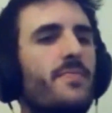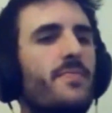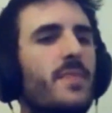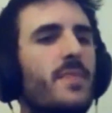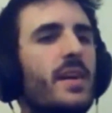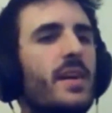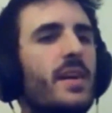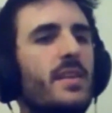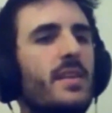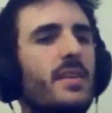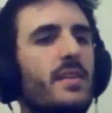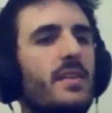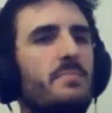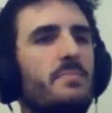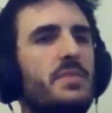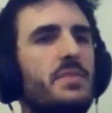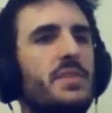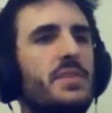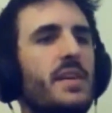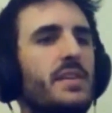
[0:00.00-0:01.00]
I get
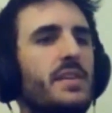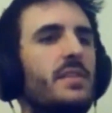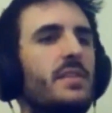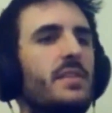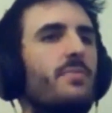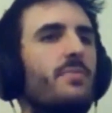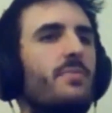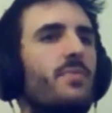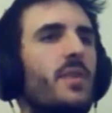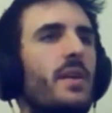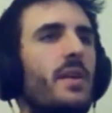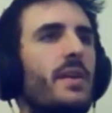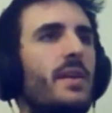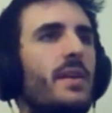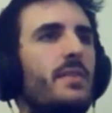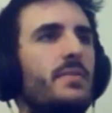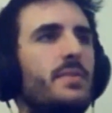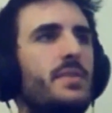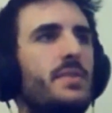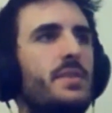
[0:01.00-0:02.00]
obsessed, like right
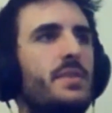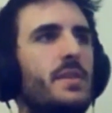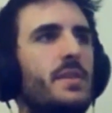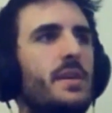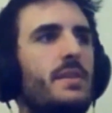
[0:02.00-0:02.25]
now it's